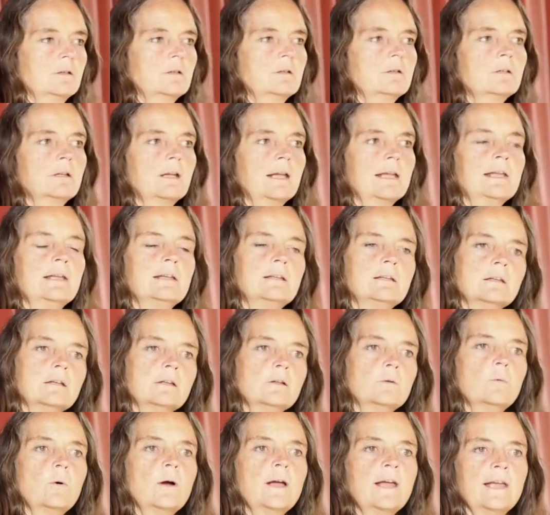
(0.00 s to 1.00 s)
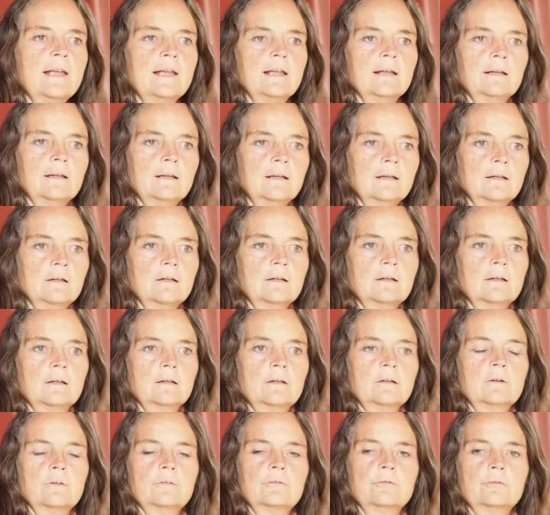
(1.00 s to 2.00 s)
that are hidden away
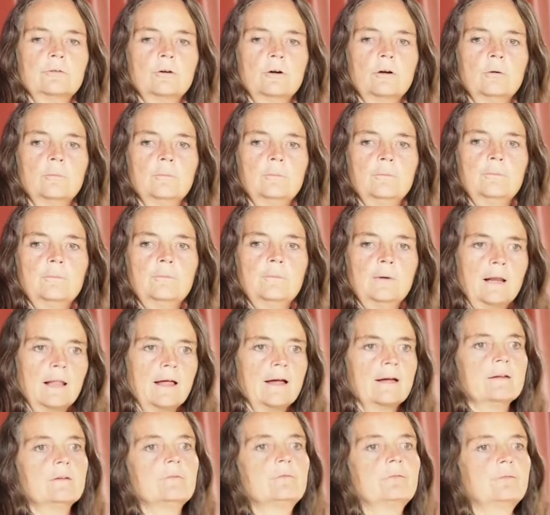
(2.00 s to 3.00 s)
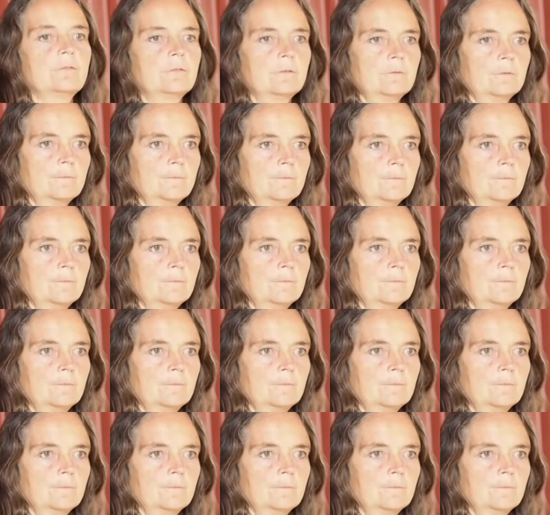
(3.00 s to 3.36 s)
from life.